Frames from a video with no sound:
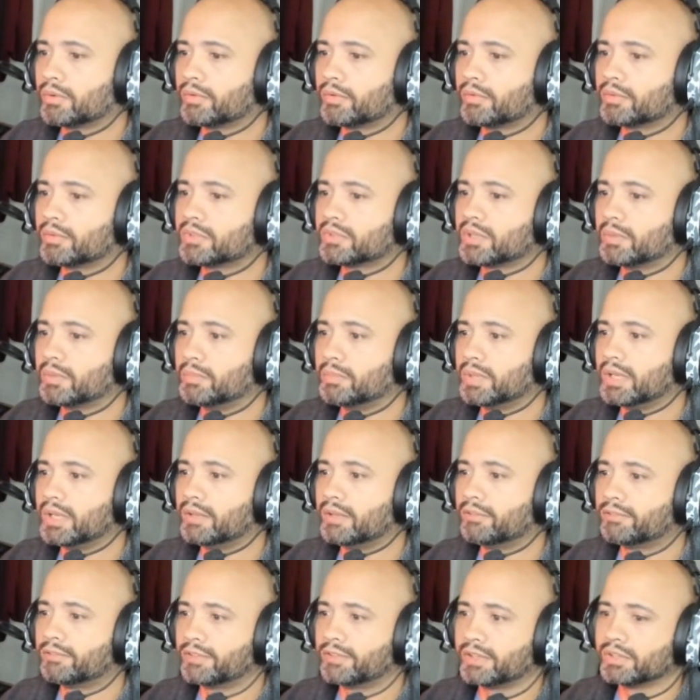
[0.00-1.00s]
to me,
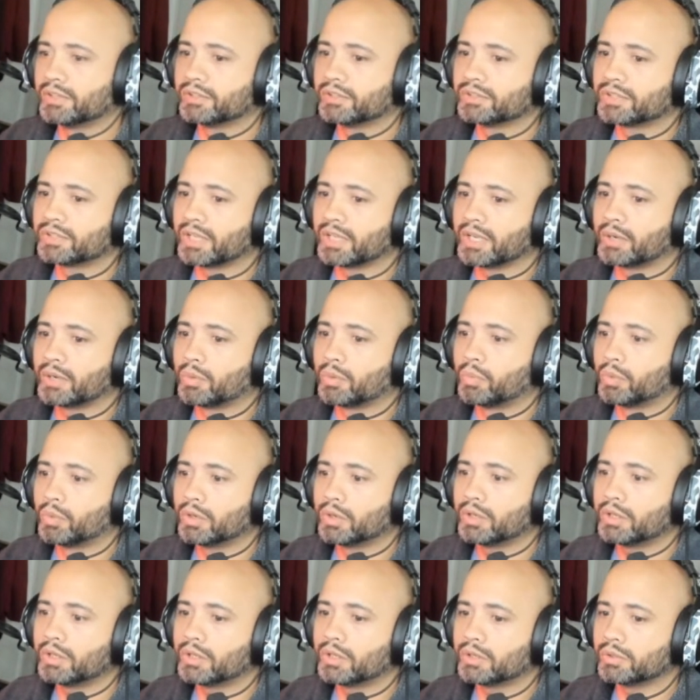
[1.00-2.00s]
feels like one
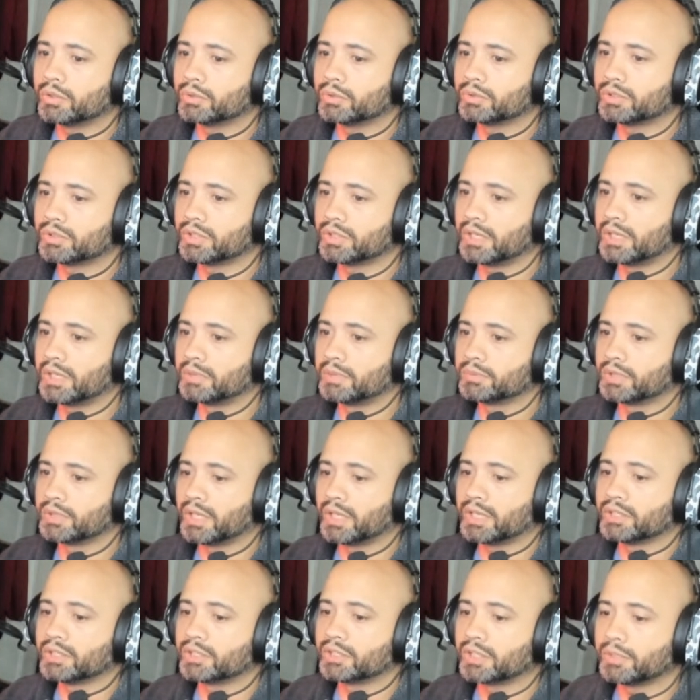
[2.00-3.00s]
of those teams
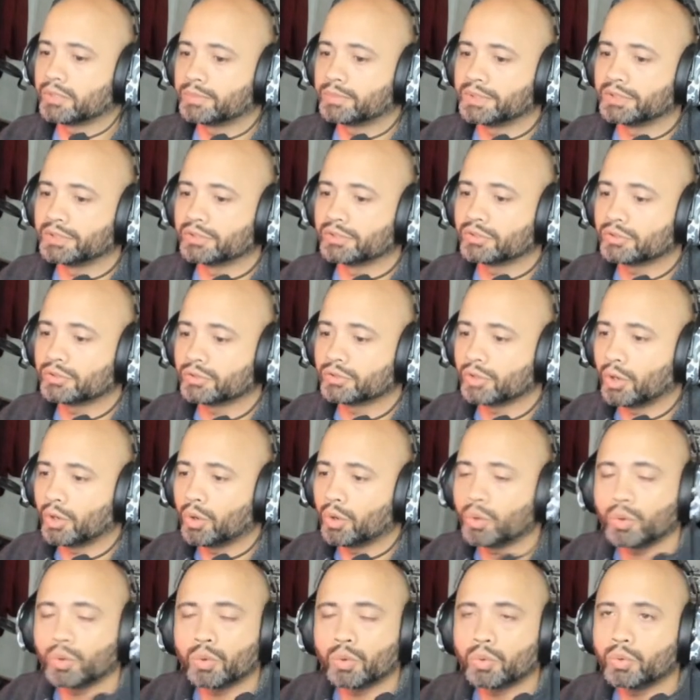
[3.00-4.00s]
that is going to be
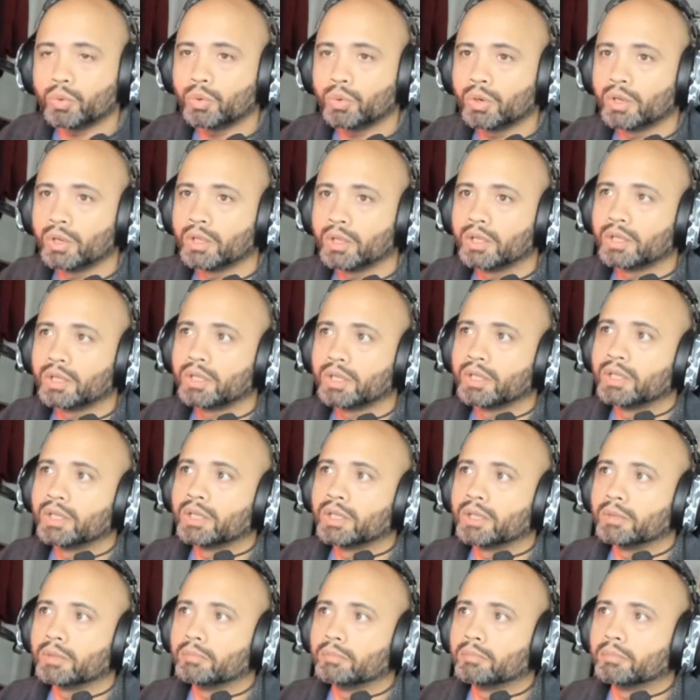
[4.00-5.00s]
so
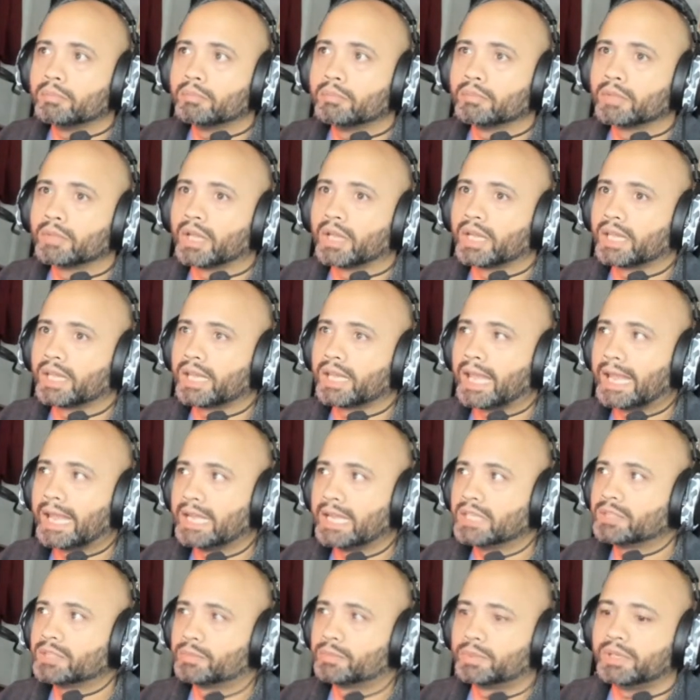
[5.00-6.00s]
like
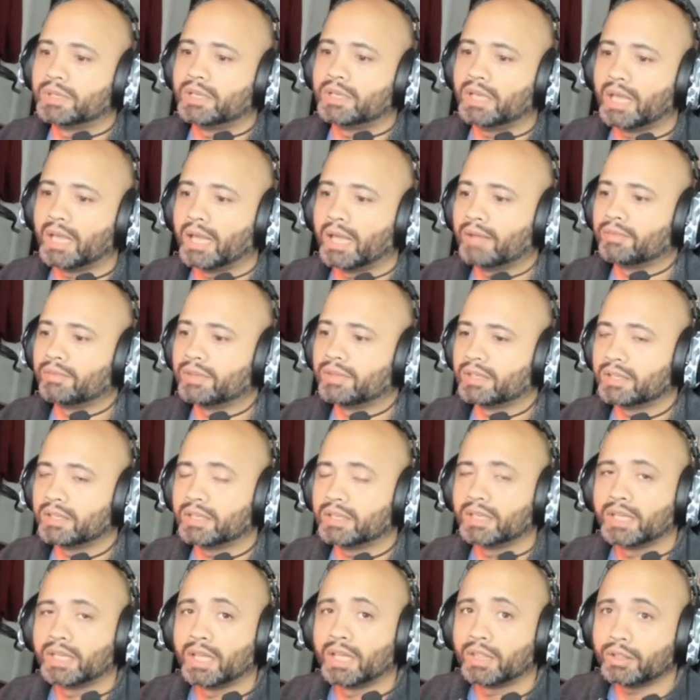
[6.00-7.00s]
HP heavy.
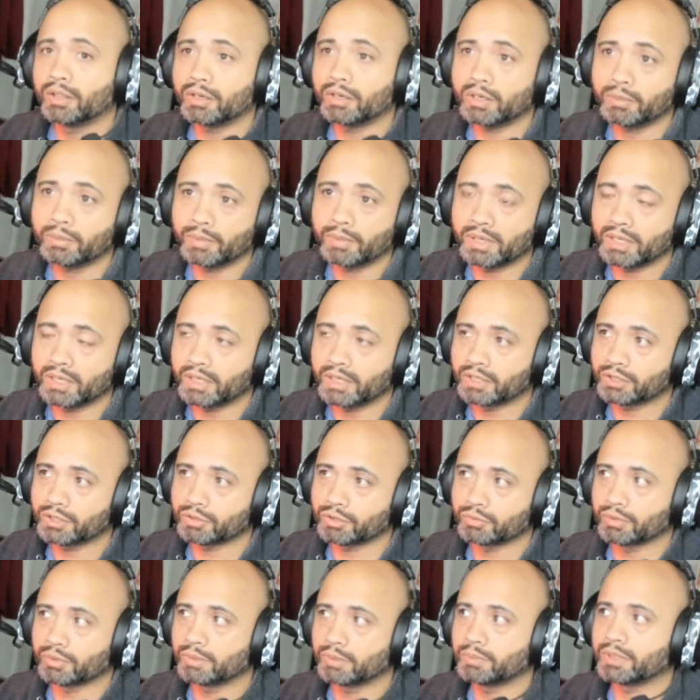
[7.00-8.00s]
They're going to be
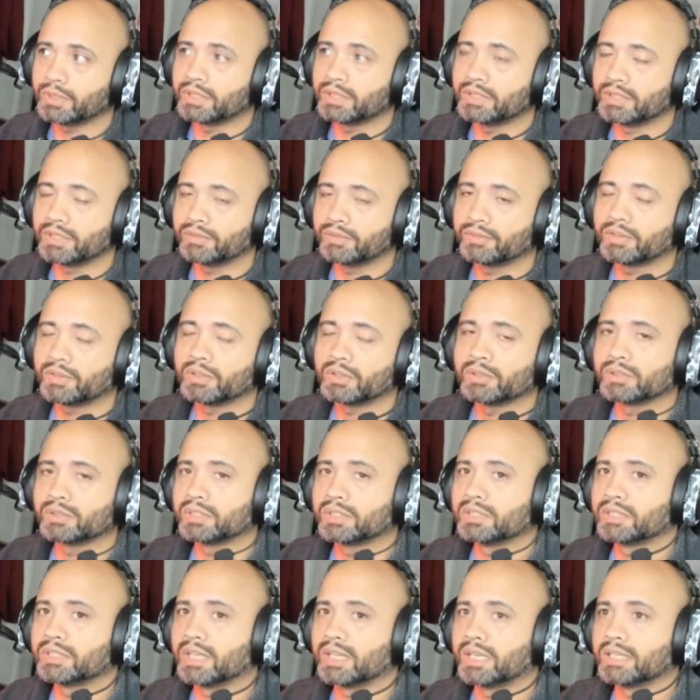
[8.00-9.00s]
extremely difficult to
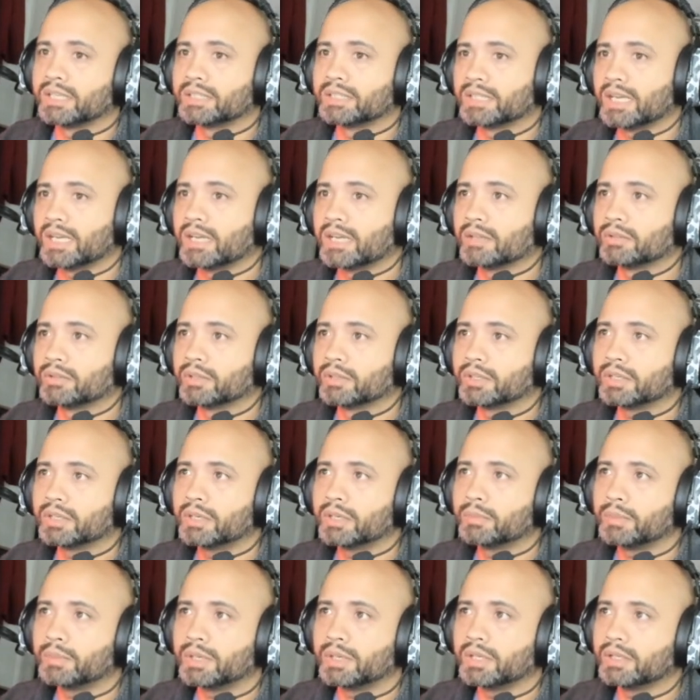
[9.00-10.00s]
take down. They're going to
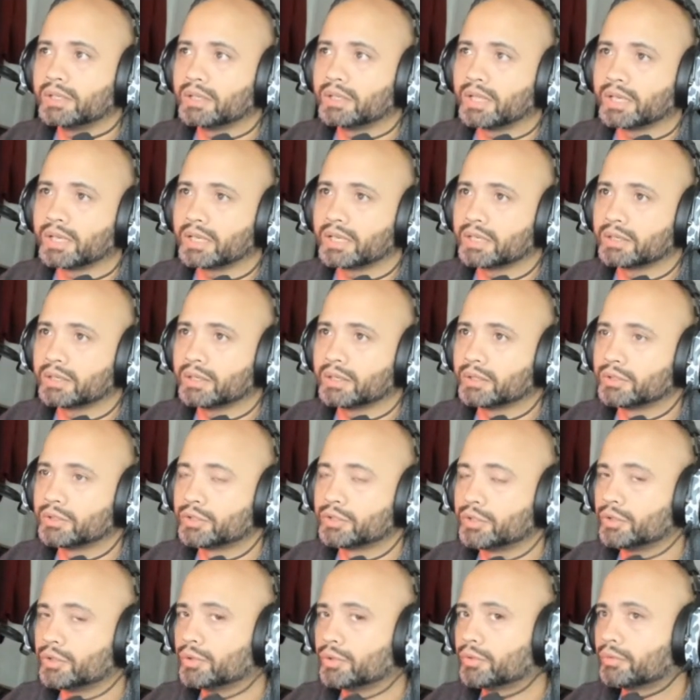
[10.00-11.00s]
be like a
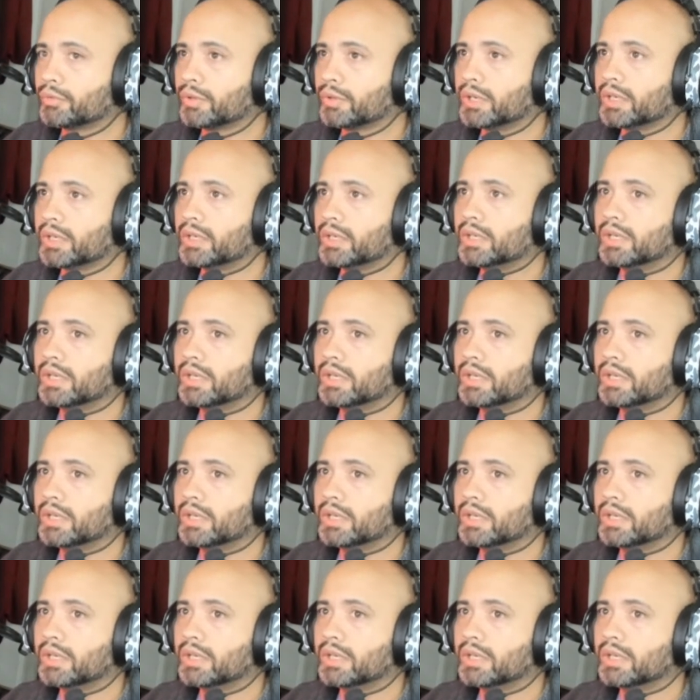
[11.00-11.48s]
2-3